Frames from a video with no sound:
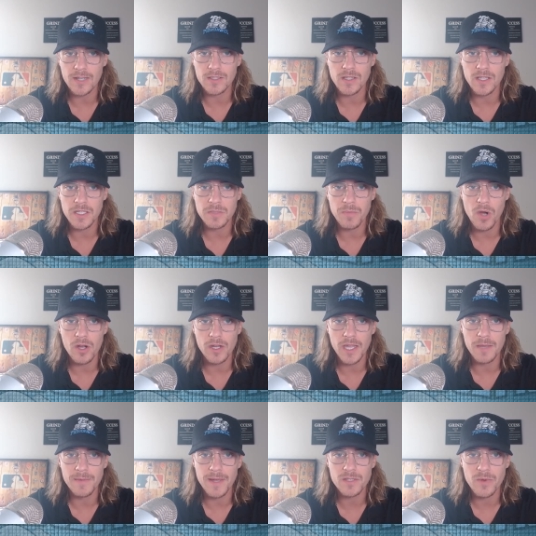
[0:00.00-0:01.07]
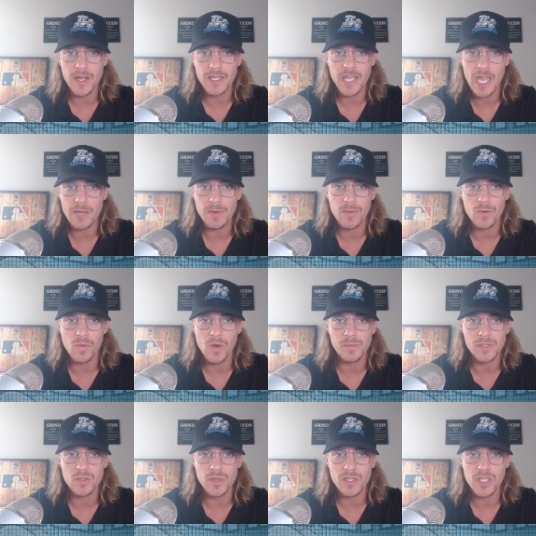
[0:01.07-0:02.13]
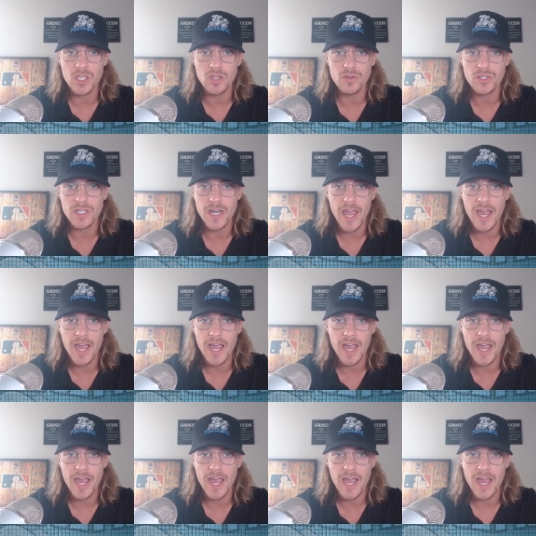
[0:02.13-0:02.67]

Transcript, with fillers: of this ball game. That's why in game number one between the Houston